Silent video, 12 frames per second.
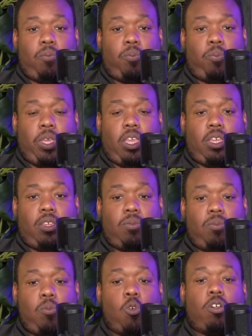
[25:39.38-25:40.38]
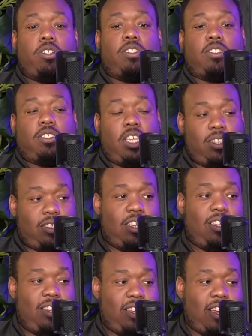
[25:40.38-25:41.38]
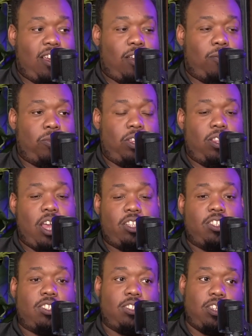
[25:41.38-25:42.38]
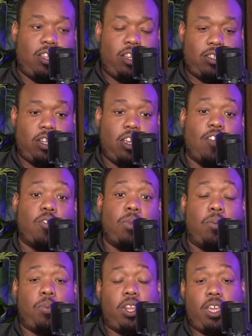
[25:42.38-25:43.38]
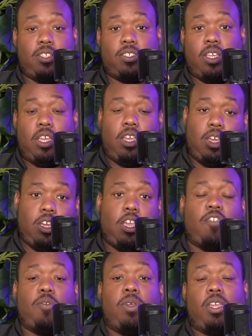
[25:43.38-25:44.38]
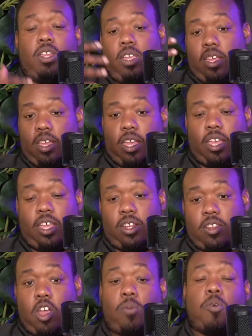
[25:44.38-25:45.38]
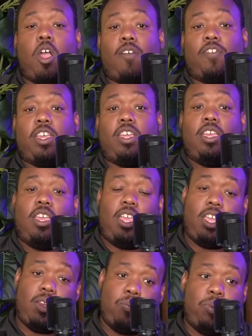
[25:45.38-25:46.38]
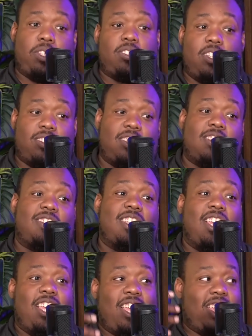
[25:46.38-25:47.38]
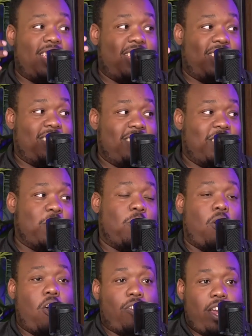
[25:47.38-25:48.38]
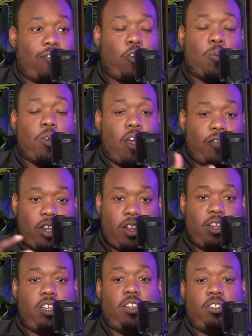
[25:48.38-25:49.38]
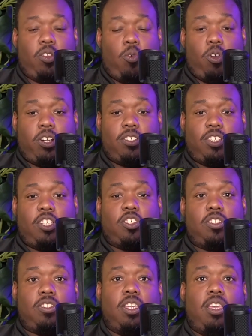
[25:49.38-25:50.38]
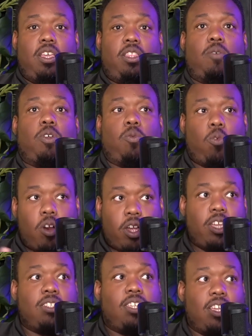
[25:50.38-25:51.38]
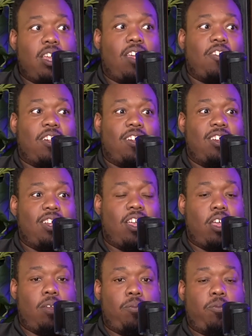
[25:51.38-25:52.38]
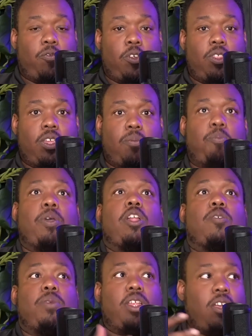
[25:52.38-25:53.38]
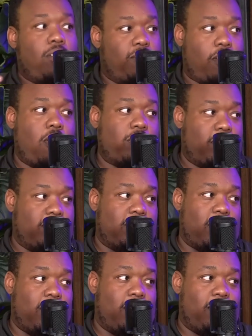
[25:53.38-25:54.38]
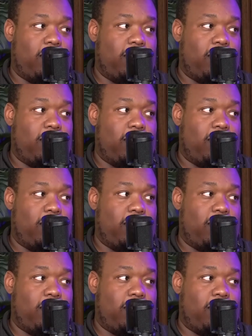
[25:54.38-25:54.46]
being more in sync. Not just as a government, but as a government and nonprofit and businesses and all that for-profit organizations that we're working together for the betterment of Ogden City.